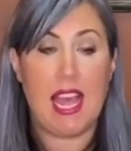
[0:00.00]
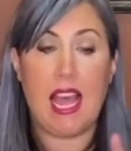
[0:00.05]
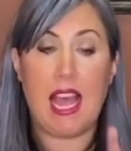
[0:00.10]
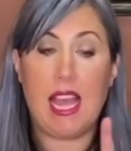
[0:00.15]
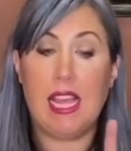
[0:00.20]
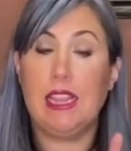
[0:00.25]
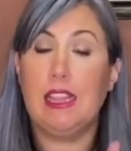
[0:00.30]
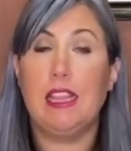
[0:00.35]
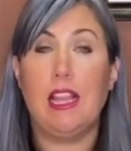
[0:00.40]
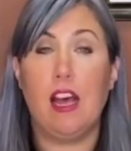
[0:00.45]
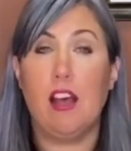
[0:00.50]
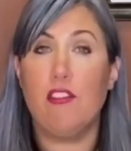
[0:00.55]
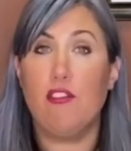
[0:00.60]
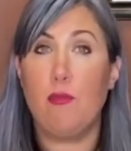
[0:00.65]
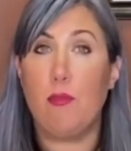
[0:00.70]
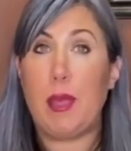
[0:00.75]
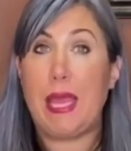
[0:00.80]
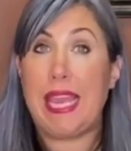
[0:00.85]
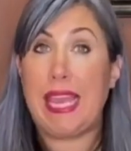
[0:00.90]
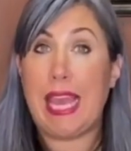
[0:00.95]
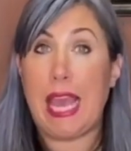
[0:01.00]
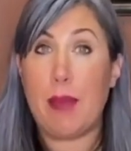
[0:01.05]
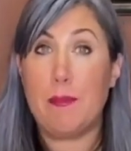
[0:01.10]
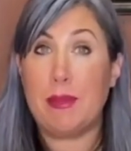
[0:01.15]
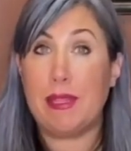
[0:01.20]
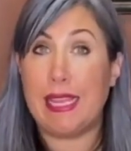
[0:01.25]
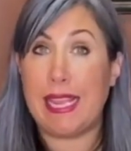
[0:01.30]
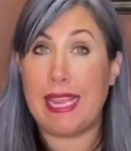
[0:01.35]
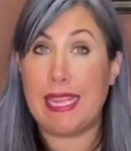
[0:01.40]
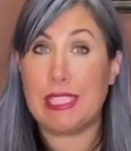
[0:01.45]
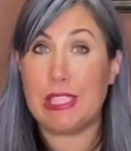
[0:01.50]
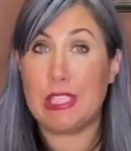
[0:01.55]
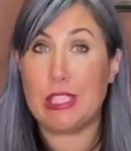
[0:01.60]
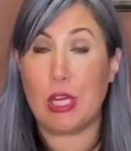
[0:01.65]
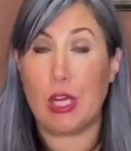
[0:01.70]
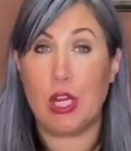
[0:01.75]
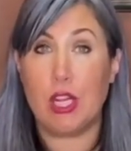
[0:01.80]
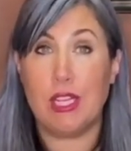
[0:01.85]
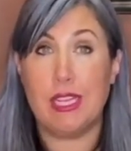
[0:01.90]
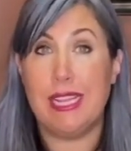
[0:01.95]
I love pink Himalayan
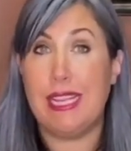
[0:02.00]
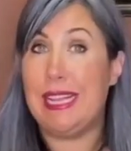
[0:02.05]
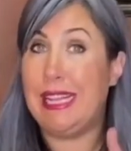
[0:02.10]
salt.